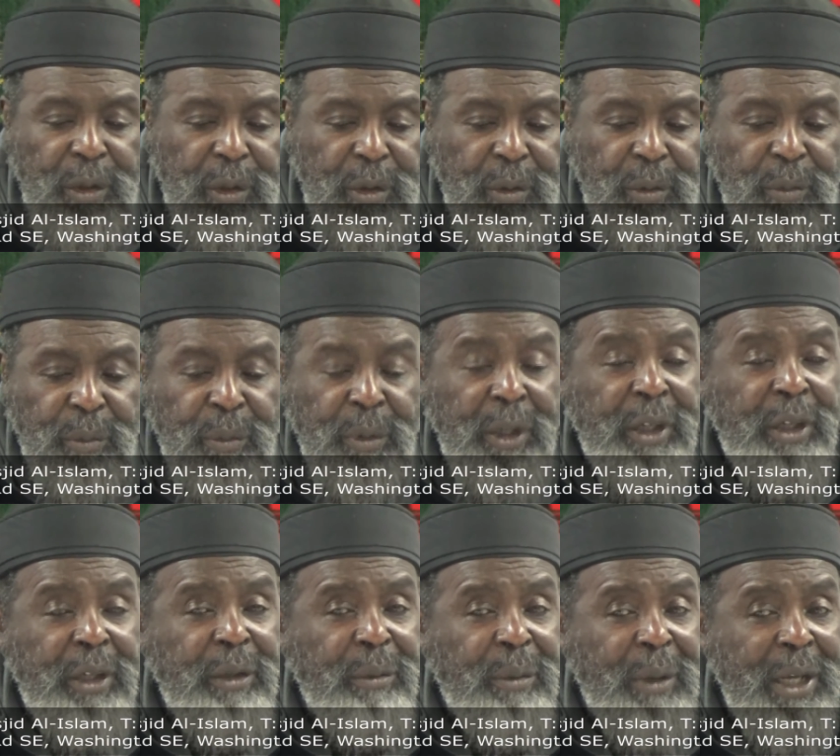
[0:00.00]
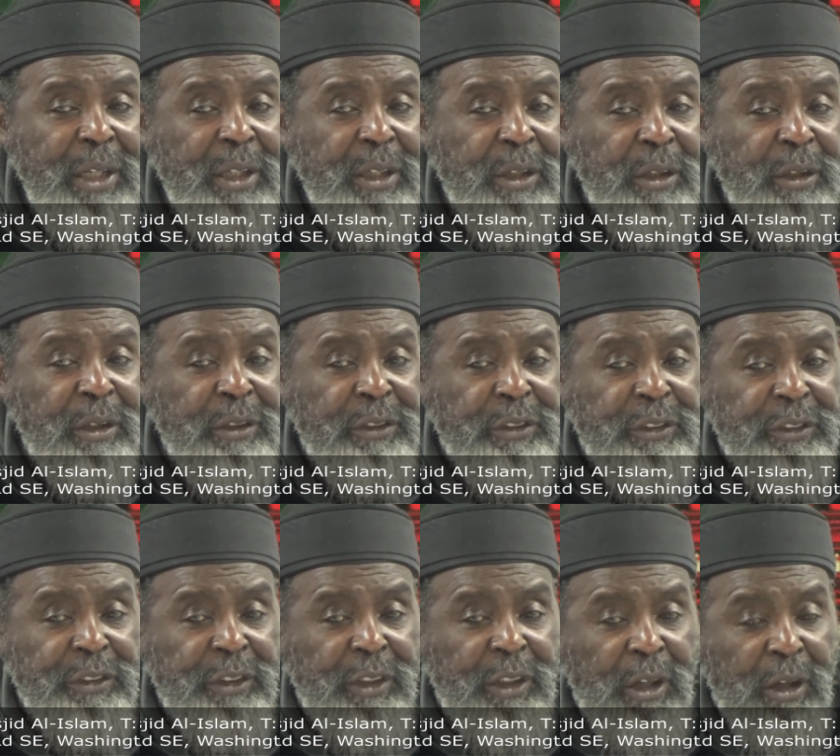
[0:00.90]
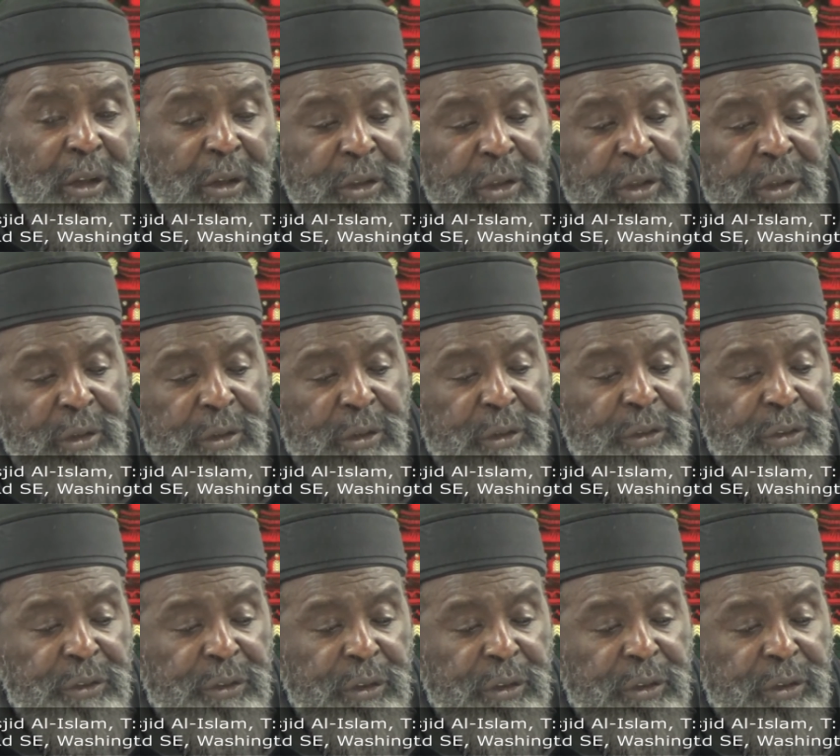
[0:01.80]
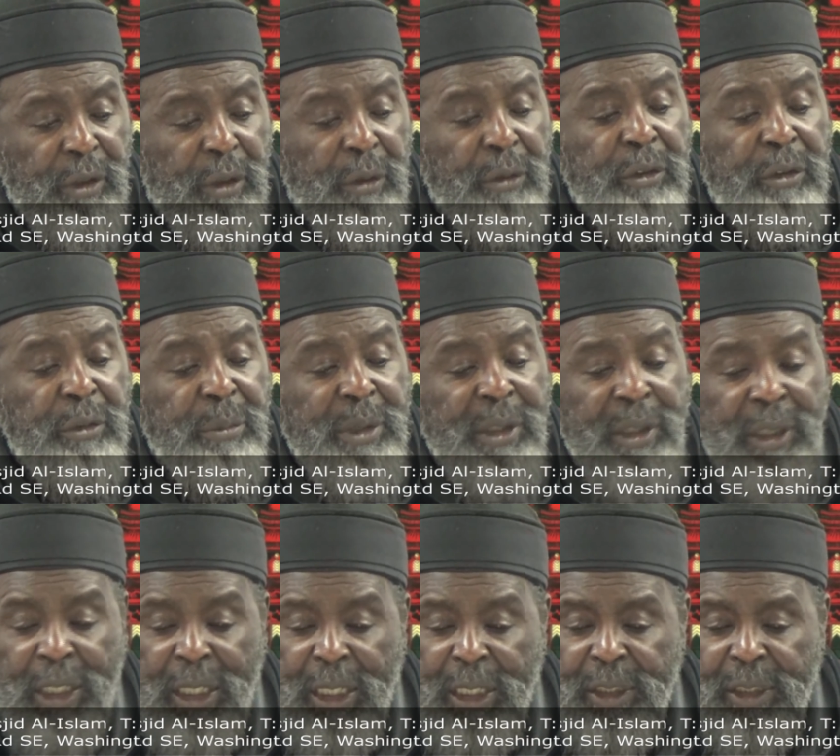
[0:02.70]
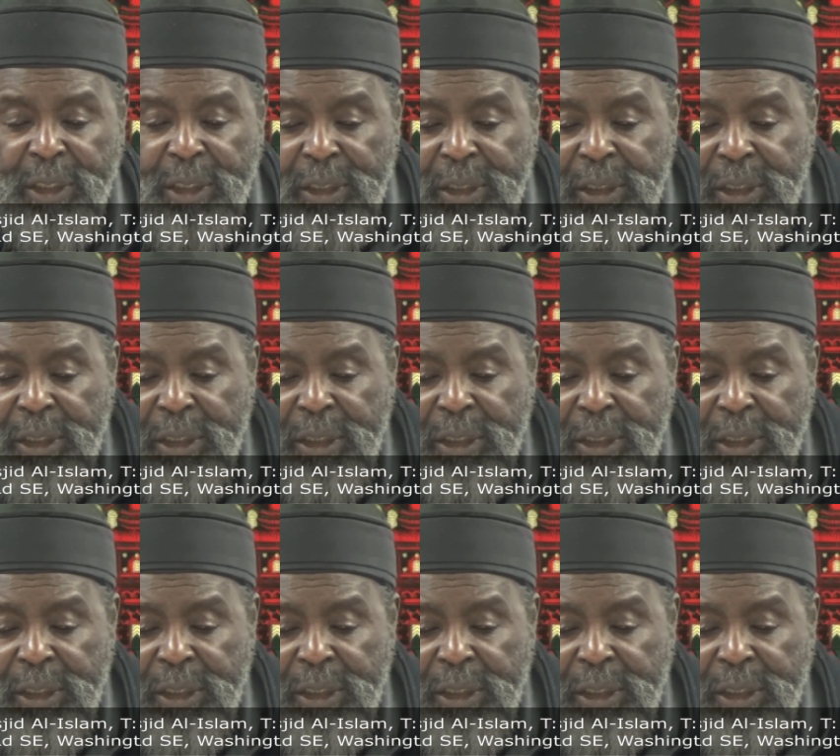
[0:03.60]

one of the white girls is a lawyer used to talk to me a lot.